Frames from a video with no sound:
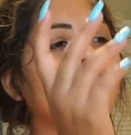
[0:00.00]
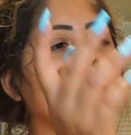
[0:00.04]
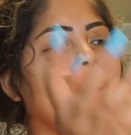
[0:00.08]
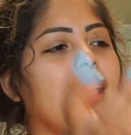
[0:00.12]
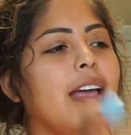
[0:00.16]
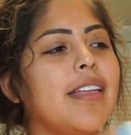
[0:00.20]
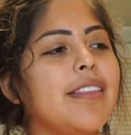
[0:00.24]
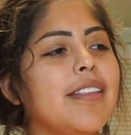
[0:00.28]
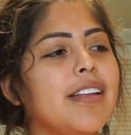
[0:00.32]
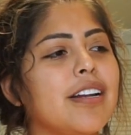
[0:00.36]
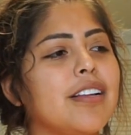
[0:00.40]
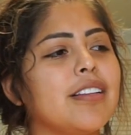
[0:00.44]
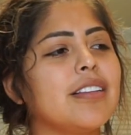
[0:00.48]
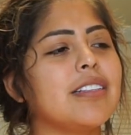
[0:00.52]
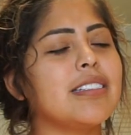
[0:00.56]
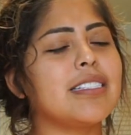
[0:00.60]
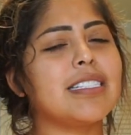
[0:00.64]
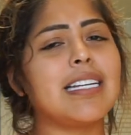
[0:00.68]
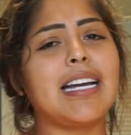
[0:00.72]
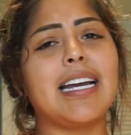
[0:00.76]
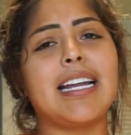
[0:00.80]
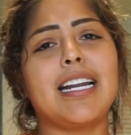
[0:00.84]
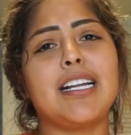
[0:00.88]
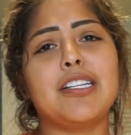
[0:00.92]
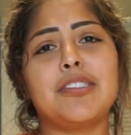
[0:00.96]
and then on the
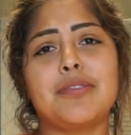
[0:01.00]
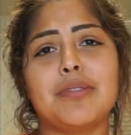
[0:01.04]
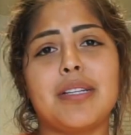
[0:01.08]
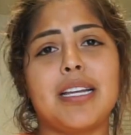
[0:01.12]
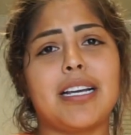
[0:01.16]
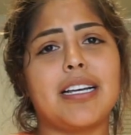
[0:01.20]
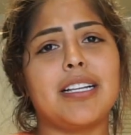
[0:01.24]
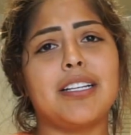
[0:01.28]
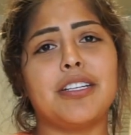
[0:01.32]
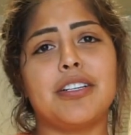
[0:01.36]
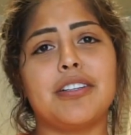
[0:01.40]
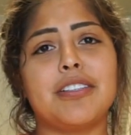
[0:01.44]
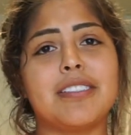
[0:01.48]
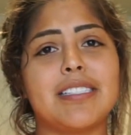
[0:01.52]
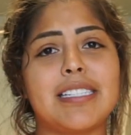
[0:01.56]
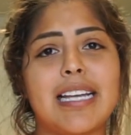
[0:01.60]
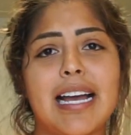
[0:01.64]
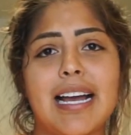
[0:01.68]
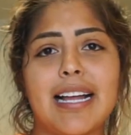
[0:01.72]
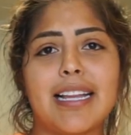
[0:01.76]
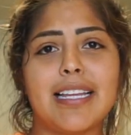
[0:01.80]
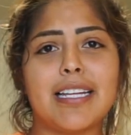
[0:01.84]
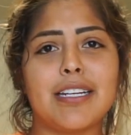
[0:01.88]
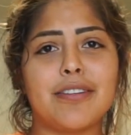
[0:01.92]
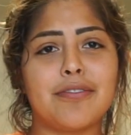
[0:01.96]
side I do like a little
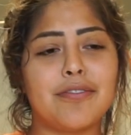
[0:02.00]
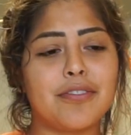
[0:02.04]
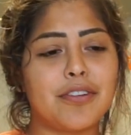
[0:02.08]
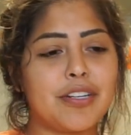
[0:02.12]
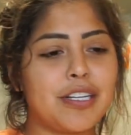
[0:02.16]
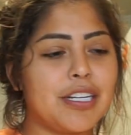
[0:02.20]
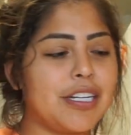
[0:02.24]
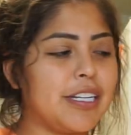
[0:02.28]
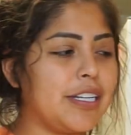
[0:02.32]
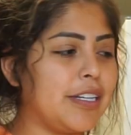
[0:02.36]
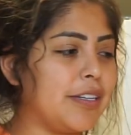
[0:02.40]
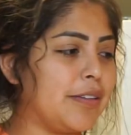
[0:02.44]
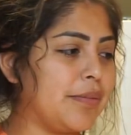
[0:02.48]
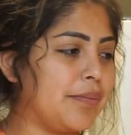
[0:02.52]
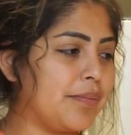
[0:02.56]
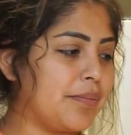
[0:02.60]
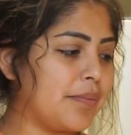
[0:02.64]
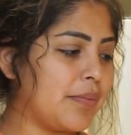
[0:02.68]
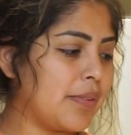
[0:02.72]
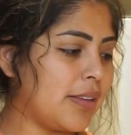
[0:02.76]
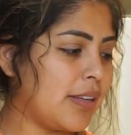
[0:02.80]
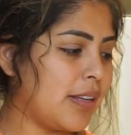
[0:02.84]
salad for him.